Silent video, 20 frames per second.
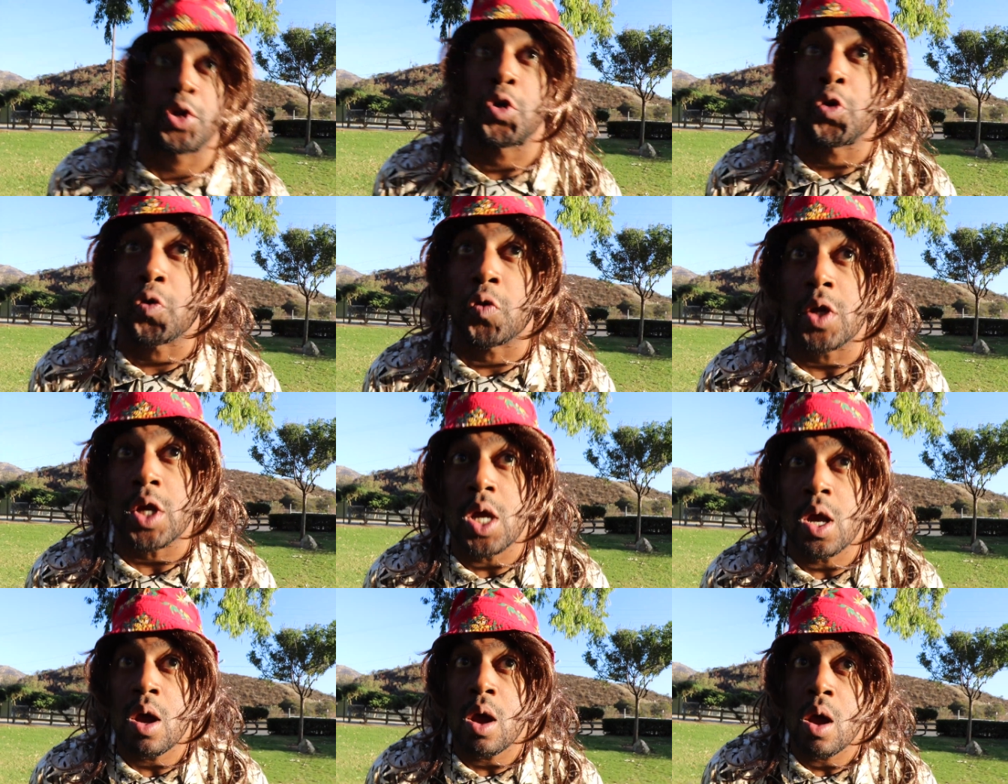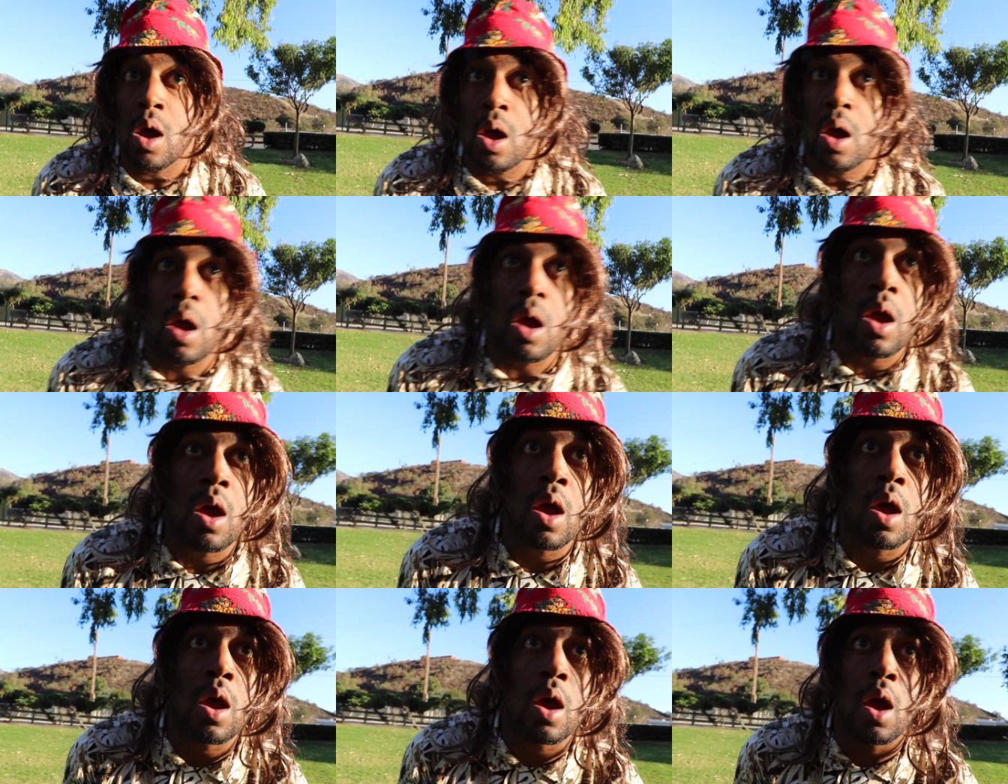Korea?
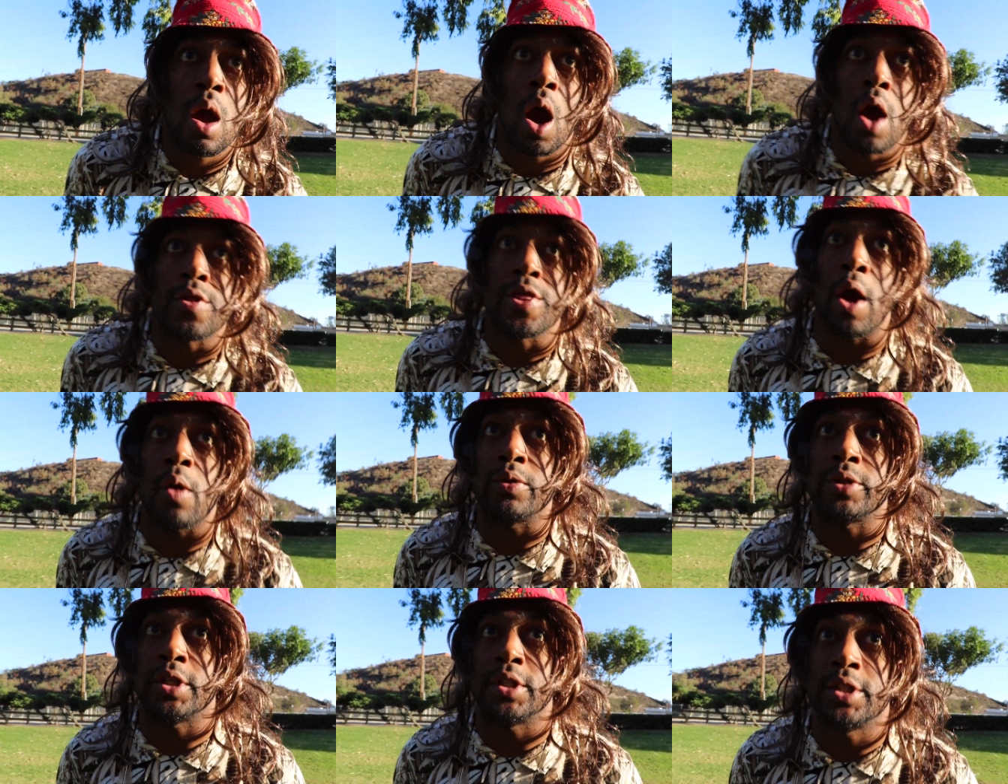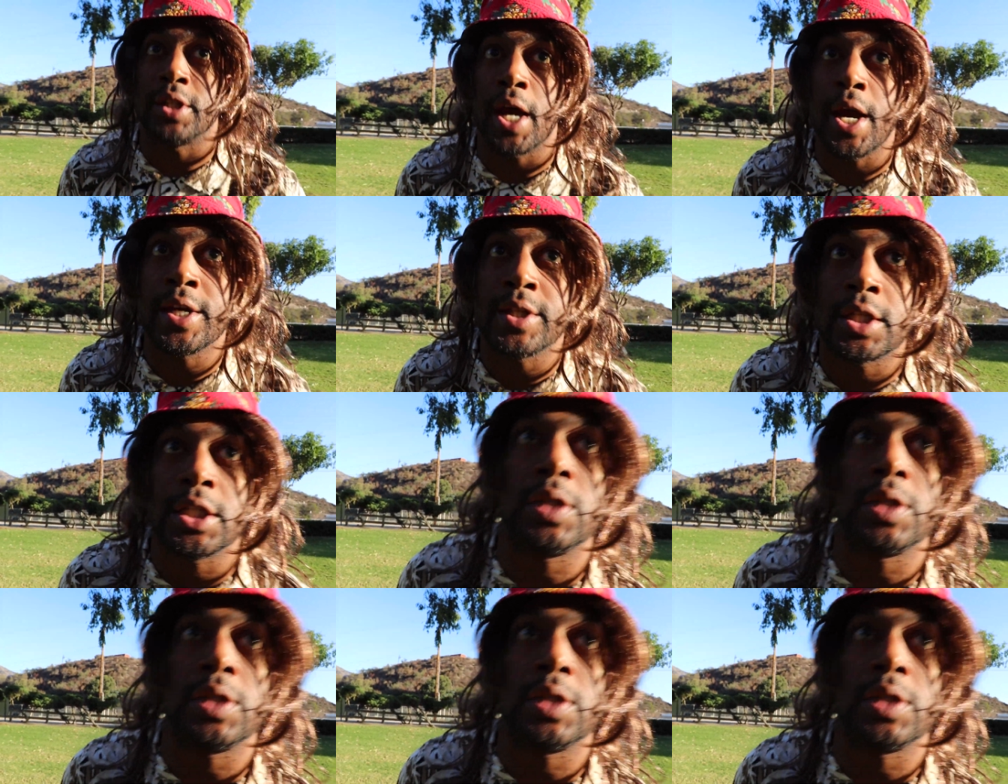Yeah. That was a science